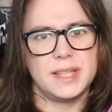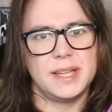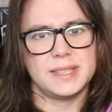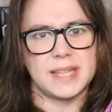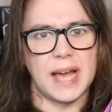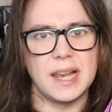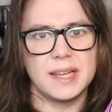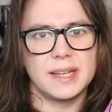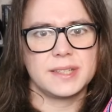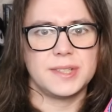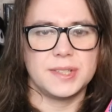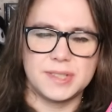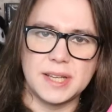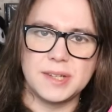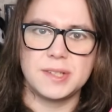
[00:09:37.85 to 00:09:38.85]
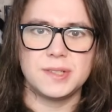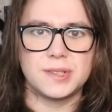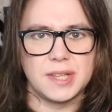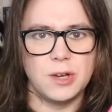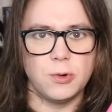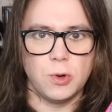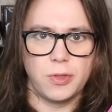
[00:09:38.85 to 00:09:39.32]
in italics, a
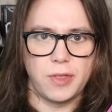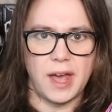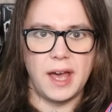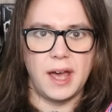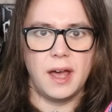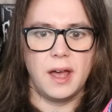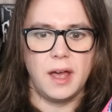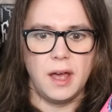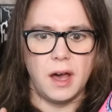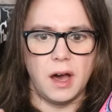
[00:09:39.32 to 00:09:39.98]
sentence here or there,